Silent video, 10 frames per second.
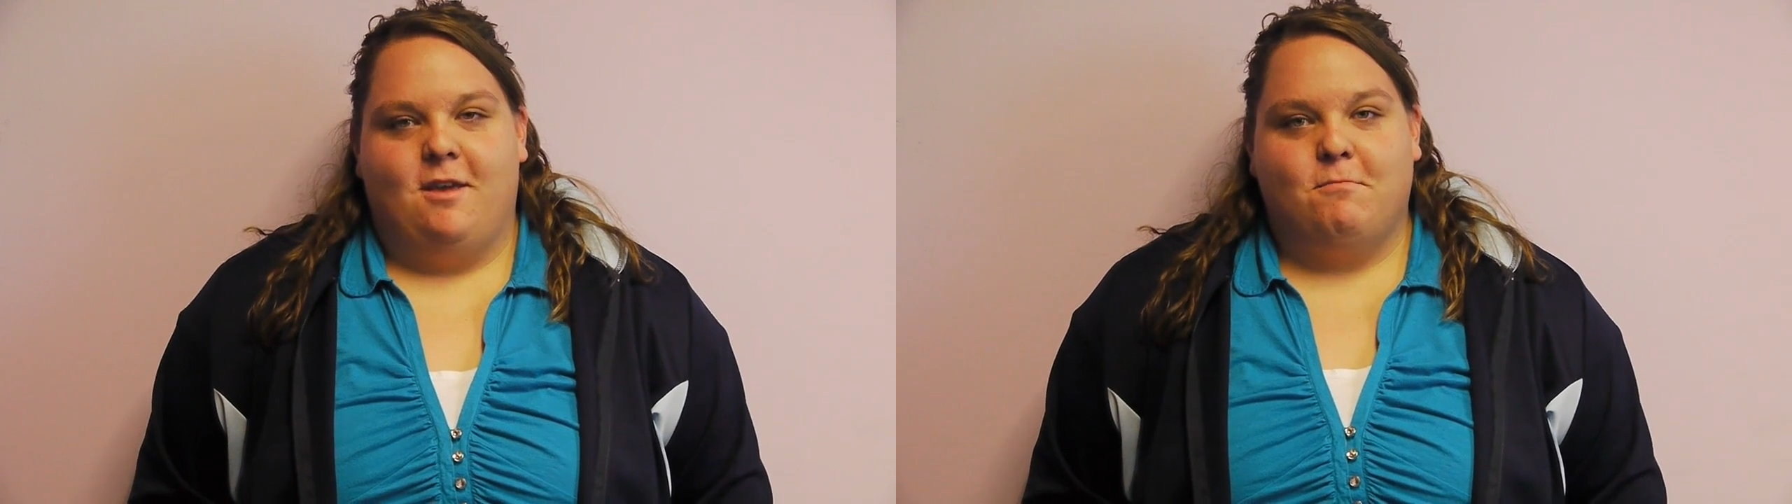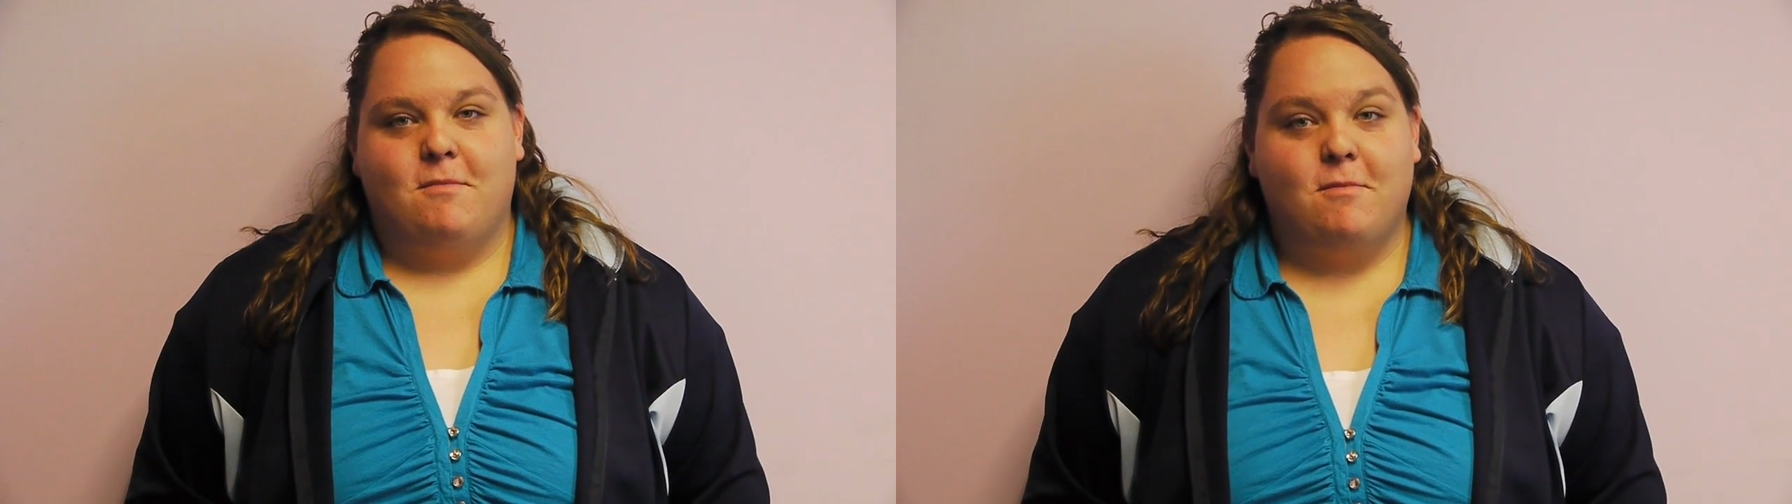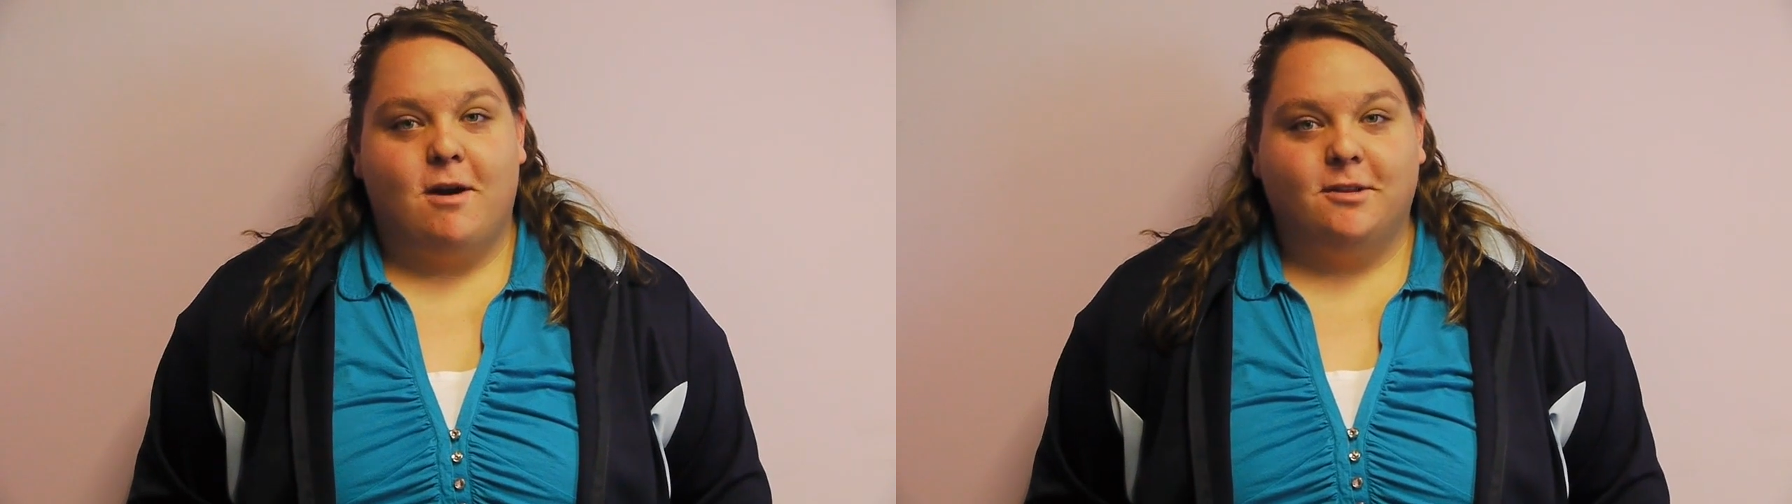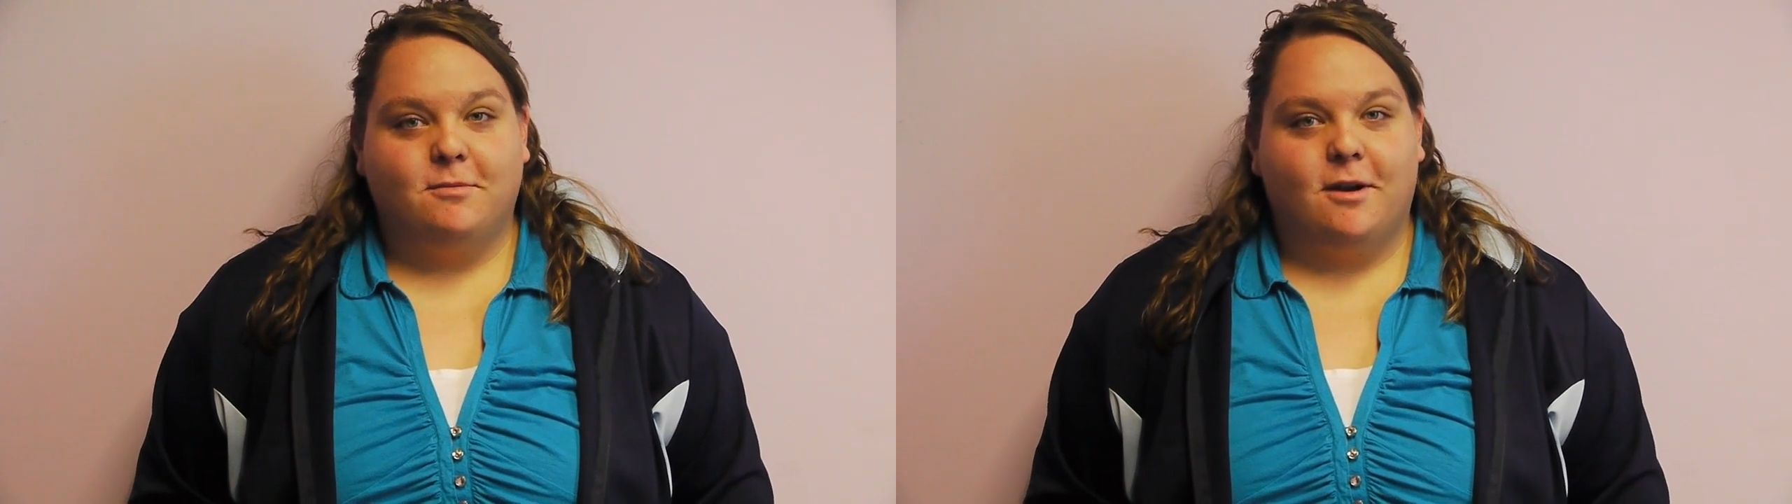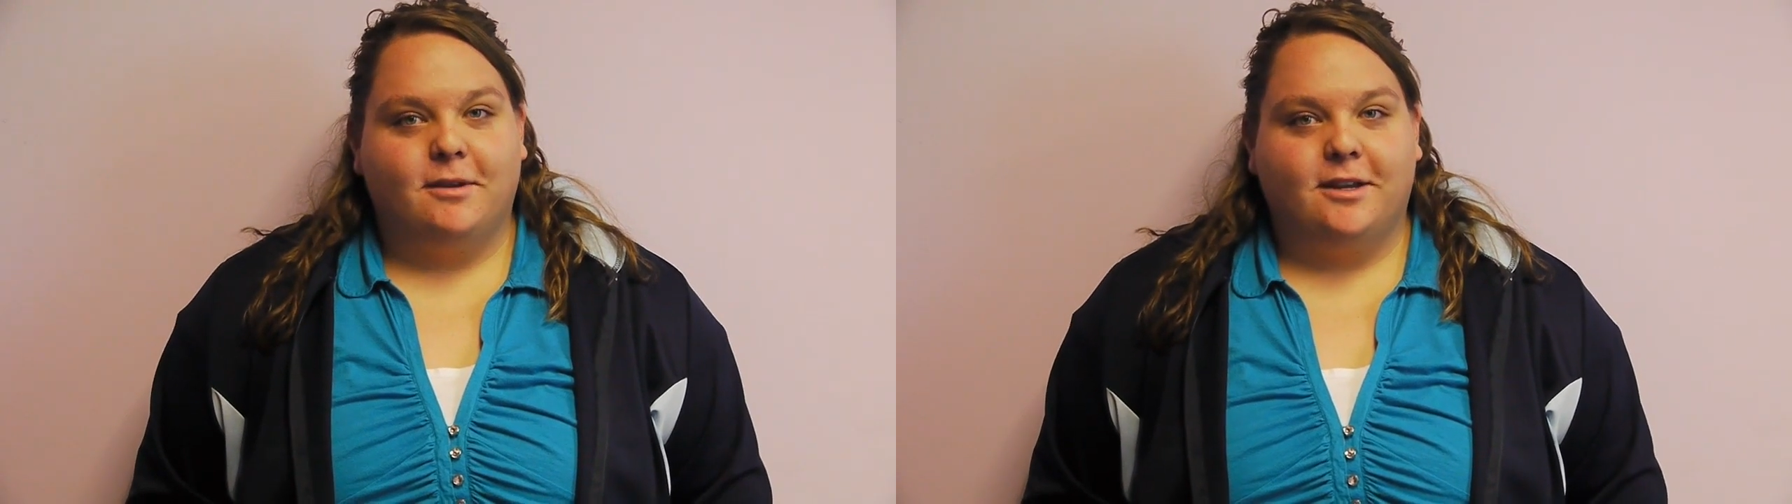My mom is
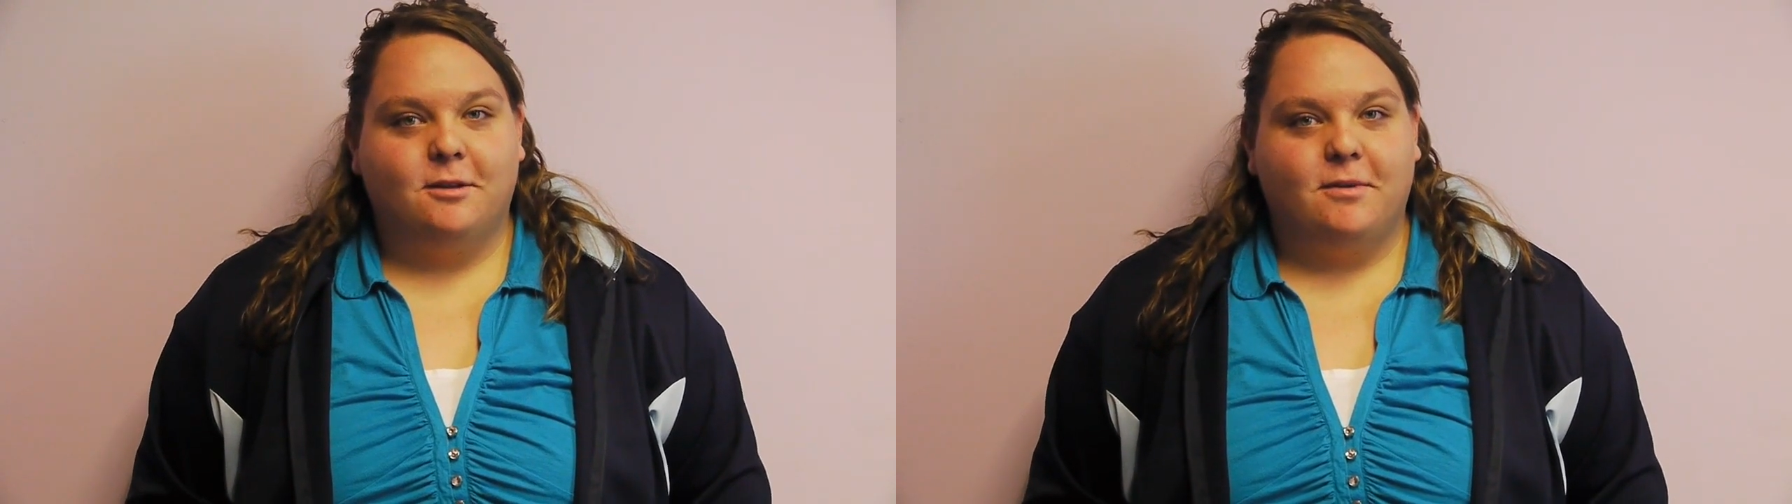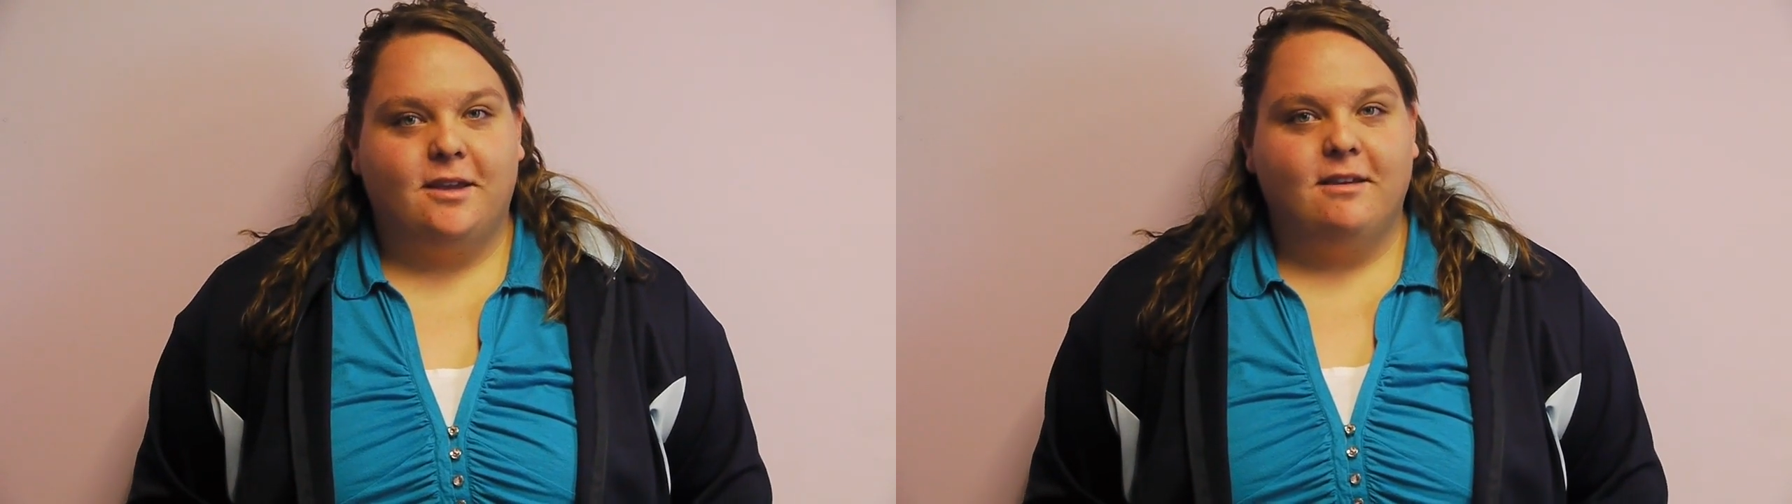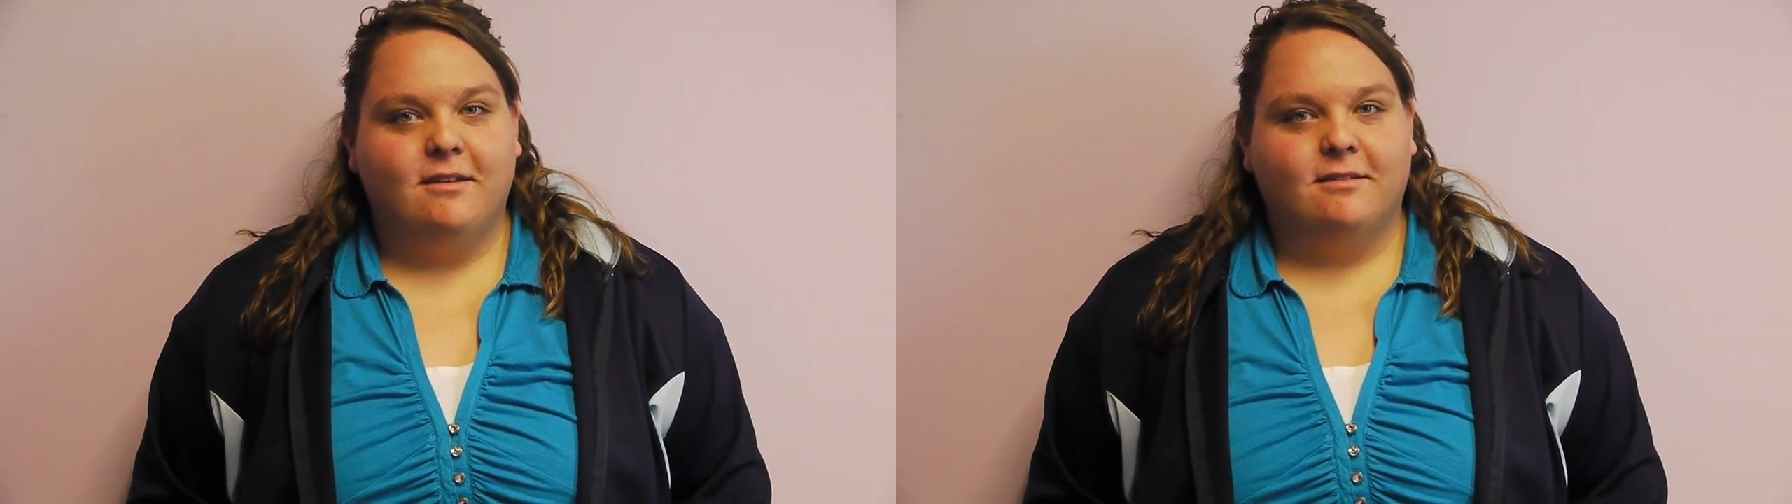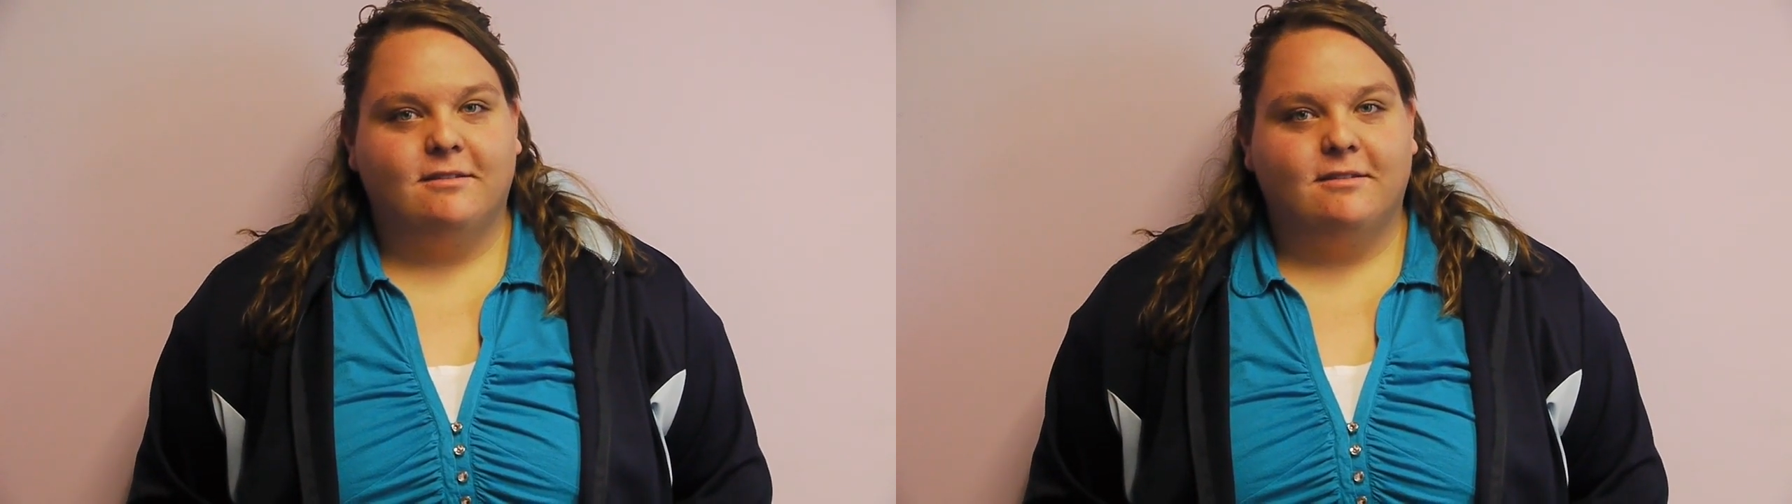probably going to be